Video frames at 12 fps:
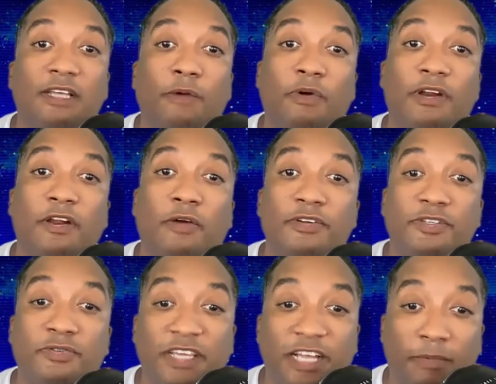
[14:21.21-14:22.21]
I want to know what
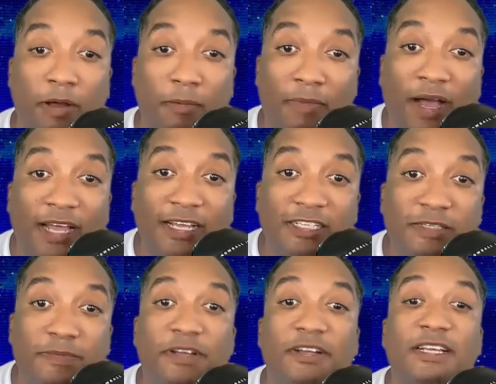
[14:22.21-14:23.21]
you think about my
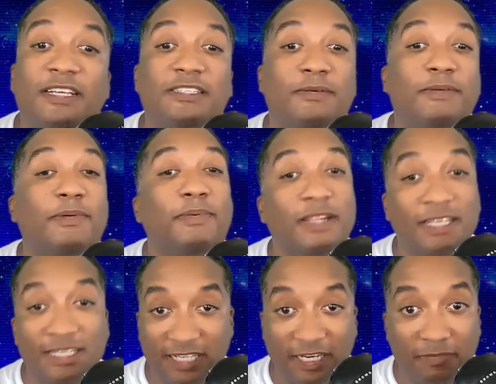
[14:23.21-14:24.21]
experience.
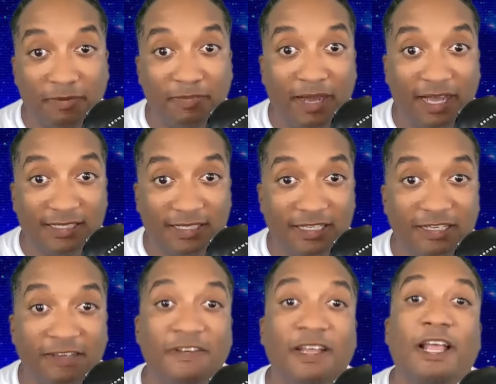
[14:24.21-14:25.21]
Please let it be
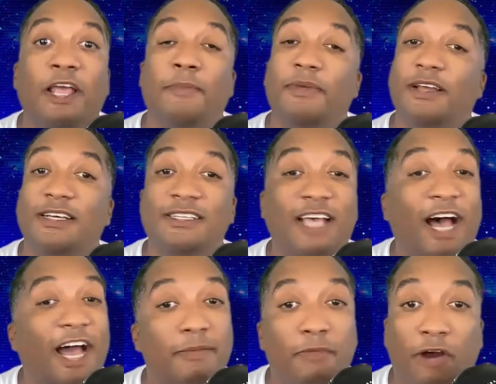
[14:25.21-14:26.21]
positive because
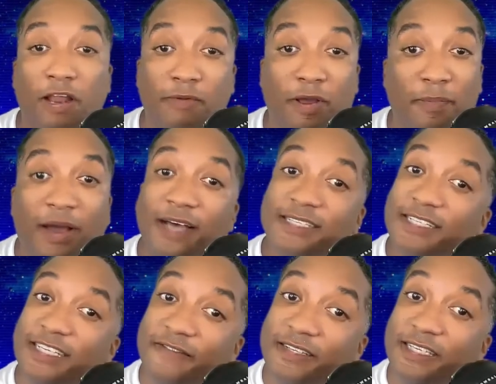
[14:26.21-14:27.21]
I am all about
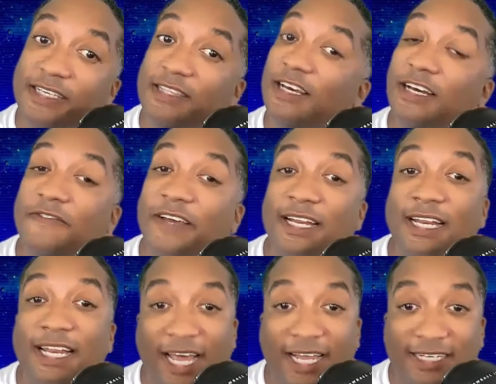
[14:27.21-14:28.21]
positivity, love,
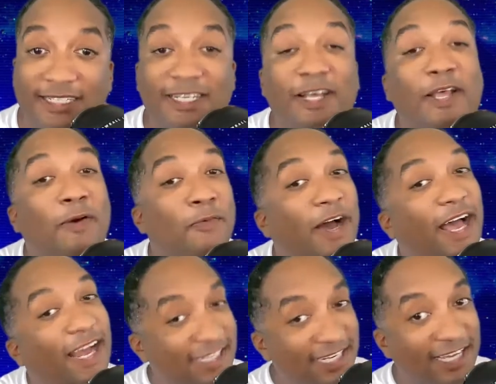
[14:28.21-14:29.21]
and light. Well,
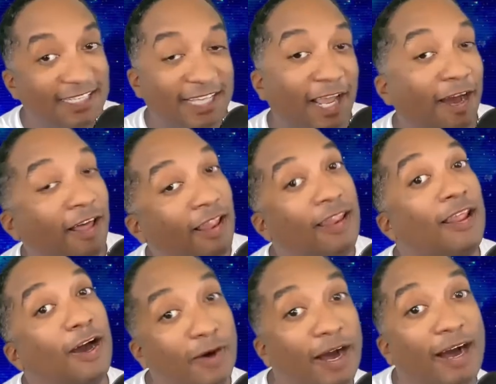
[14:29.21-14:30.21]
actually, I say
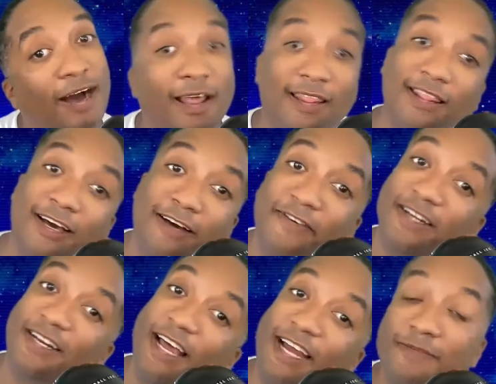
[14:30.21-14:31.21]
aloha, love,
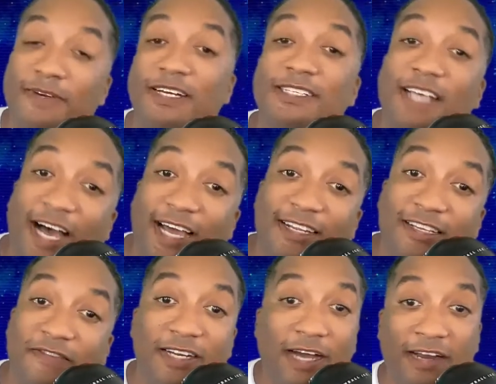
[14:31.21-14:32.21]
and light because I
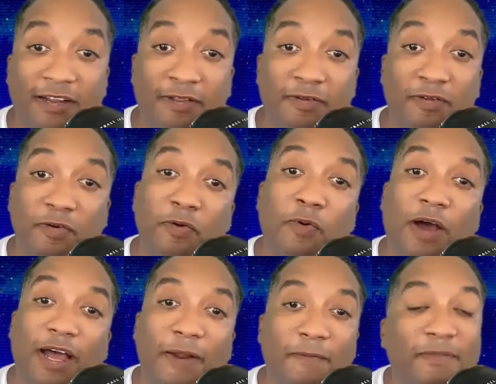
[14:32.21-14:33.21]
live in Honolulu,
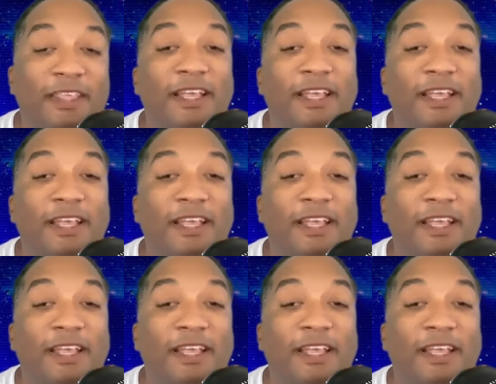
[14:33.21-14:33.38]
Hawaii.